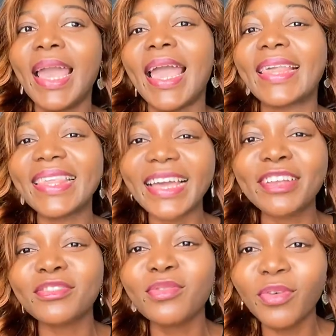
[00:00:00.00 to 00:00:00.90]
I think I
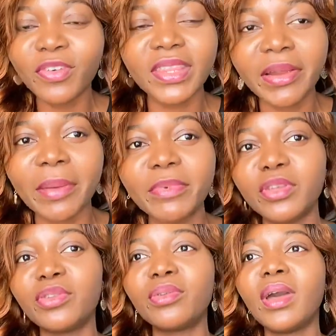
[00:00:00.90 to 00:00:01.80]
should go for
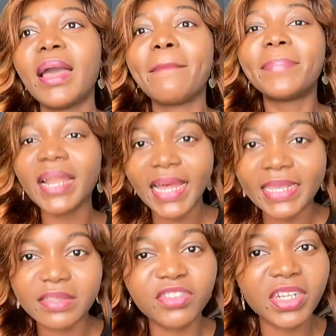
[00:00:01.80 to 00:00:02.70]
therapy.
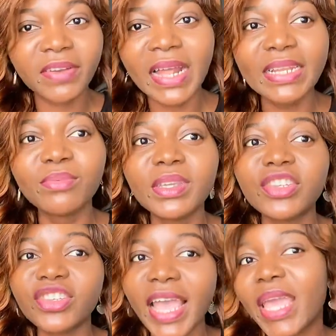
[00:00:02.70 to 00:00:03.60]
Blacks generally, we
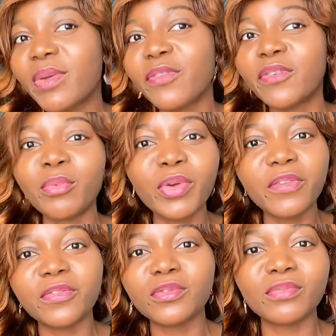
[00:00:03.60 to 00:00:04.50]
shy away from
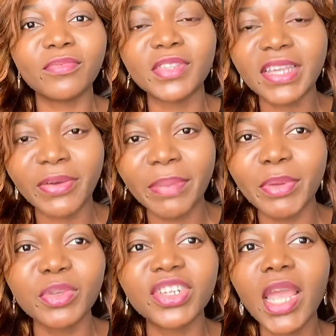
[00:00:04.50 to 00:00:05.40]
going for
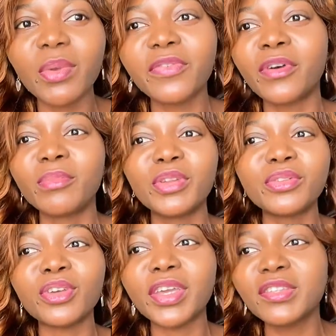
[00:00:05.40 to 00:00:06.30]
therapy. We shy away from
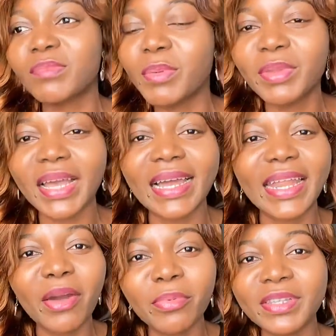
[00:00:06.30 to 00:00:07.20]
talking to people that can
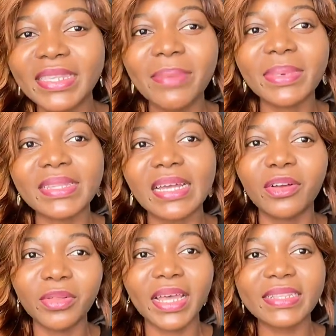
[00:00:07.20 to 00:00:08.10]
help us get better and
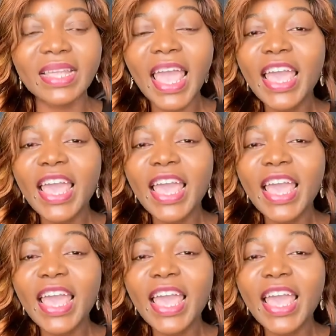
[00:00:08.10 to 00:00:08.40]
all that.